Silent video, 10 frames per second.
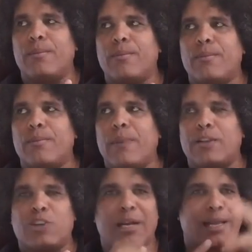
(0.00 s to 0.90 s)
I'll
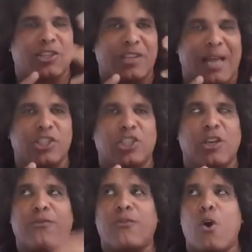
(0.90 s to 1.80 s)
try to get Sanjeev
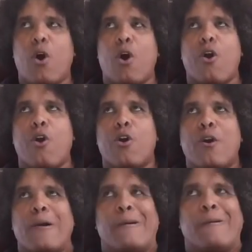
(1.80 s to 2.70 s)
or
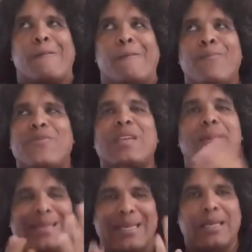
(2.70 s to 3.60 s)

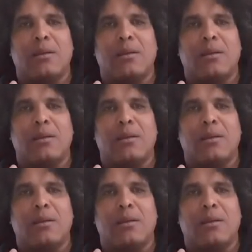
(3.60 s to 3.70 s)
Timothy.